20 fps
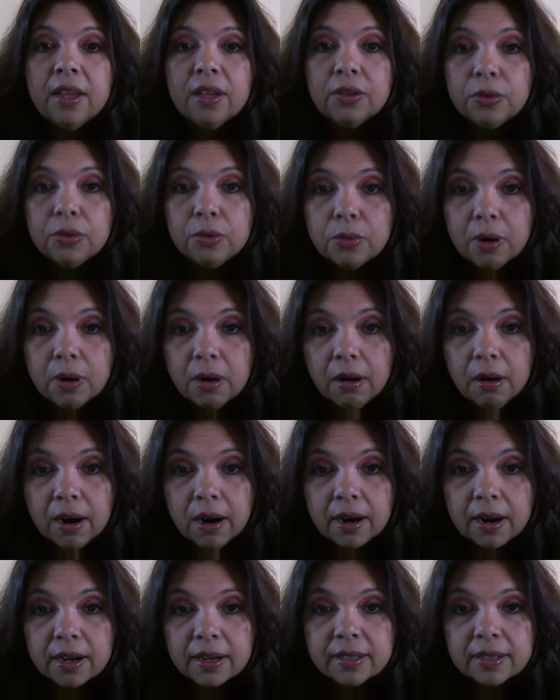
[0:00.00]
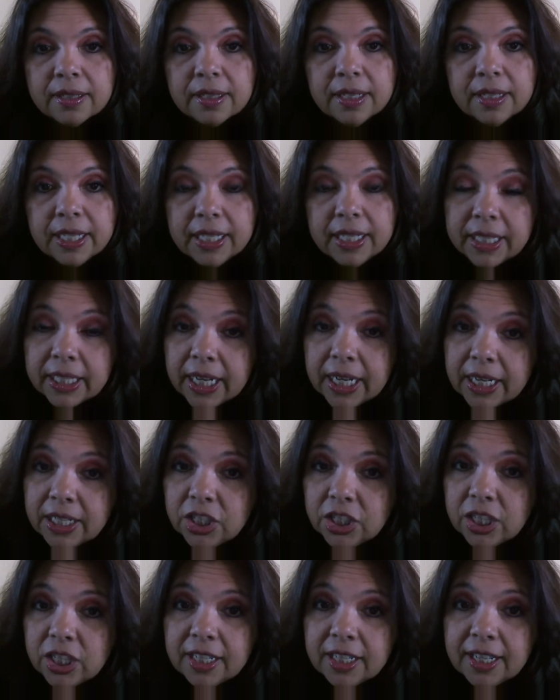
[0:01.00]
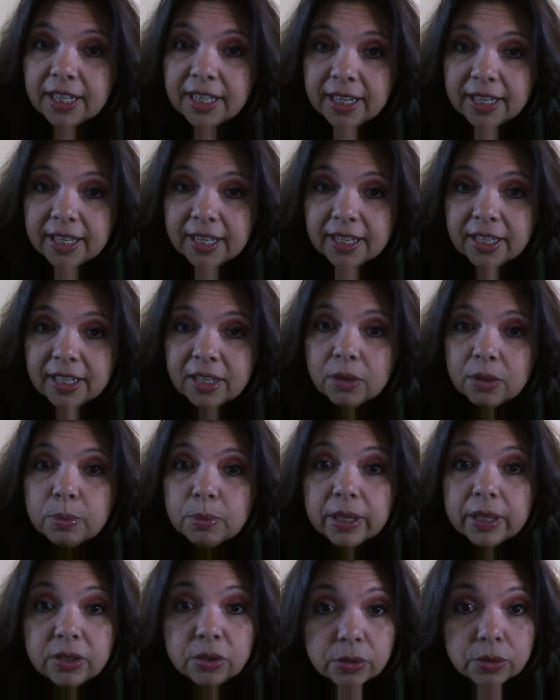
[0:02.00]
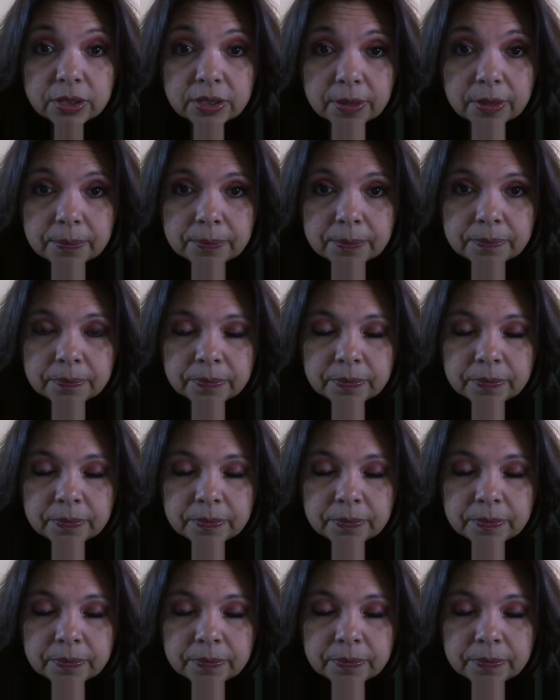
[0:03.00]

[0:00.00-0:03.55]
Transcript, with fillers: you are engaging in plagiarism.